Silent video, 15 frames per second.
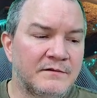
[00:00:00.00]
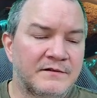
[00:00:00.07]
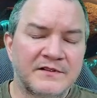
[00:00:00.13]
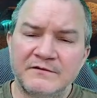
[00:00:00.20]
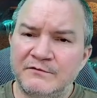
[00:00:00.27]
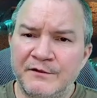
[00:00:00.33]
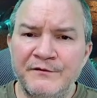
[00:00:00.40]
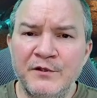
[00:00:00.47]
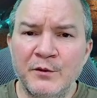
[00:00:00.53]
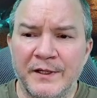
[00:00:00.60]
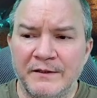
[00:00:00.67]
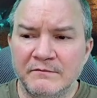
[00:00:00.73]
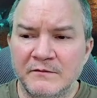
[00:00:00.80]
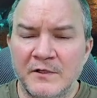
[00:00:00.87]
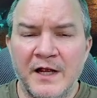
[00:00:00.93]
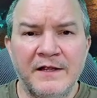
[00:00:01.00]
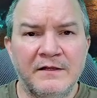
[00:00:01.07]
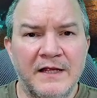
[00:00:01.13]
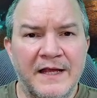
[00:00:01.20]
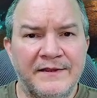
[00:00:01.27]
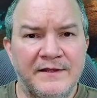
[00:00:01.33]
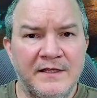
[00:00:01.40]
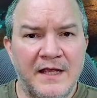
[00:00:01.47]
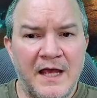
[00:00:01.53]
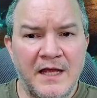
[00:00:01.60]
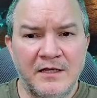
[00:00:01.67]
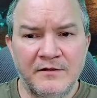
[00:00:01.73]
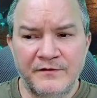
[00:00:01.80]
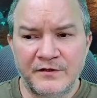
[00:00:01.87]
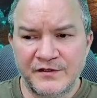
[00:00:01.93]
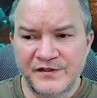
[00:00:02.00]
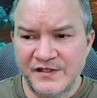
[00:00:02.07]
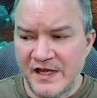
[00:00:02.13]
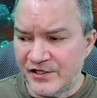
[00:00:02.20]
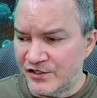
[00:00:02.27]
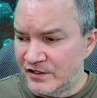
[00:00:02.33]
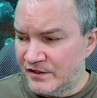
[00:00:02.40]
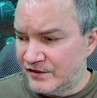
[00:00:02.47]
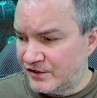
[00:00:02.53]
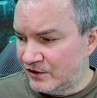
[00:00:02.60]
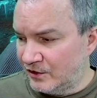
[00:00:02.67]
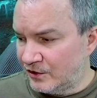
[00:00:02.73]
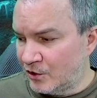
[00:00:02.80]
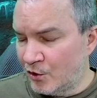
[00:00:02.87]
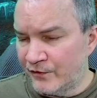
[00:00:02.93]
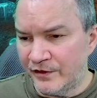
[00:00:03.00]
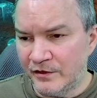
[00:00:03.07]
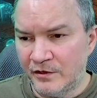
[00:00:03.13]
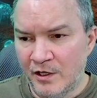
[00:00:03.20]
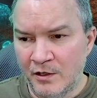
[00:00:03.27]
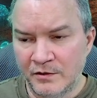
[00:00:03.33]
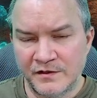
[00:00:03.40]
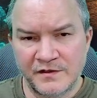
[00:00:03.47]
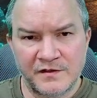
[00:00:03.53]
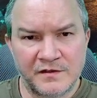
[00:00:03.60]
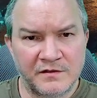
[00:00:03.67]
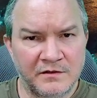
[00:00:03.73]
Reviewing, right? At the end of your sessions, you're looking over your notes,